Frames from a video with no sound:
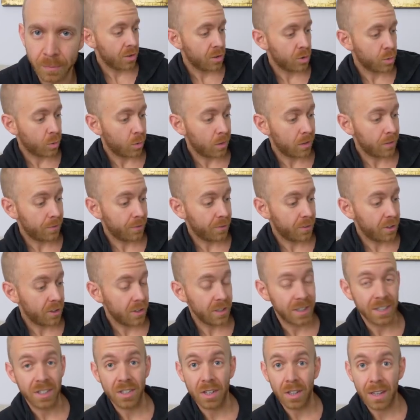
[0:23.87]

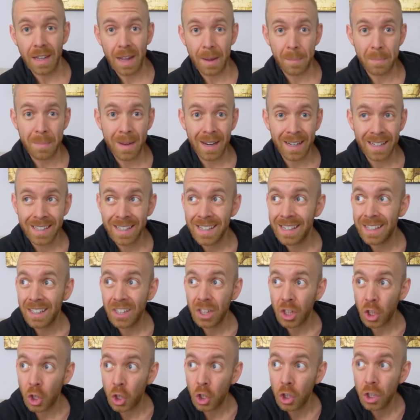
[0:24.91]
12:30, so that makes
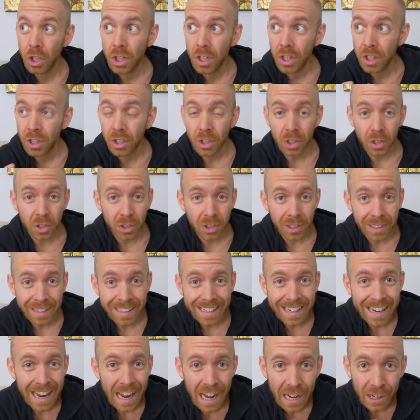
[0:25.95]
it good
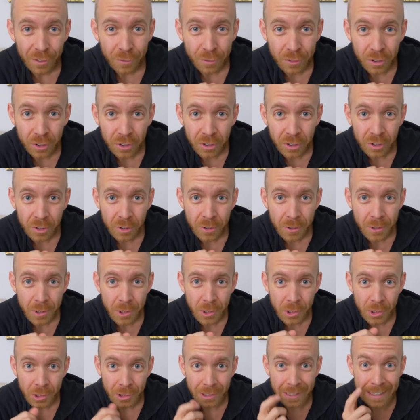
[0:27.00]
early afternoon,
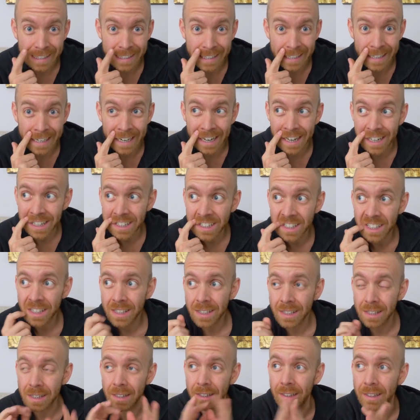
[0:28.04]

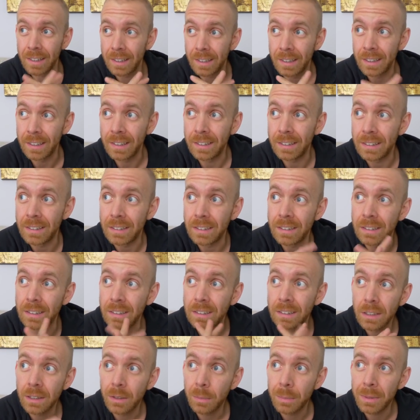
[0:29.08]
trainiacs.
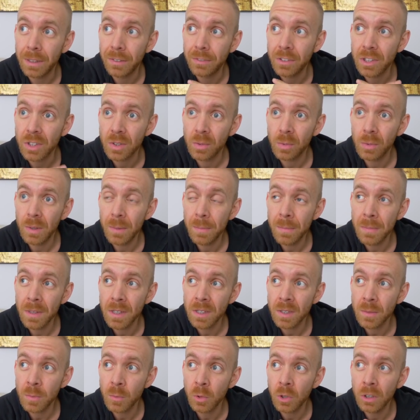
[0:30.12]
A little bit of a swim
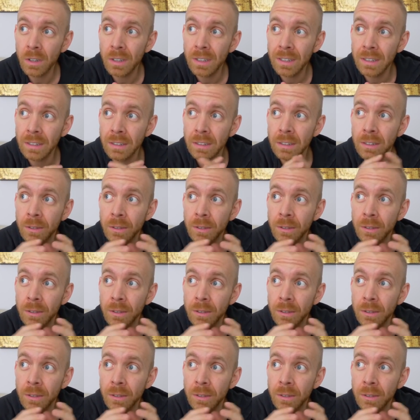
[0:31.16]
this morning.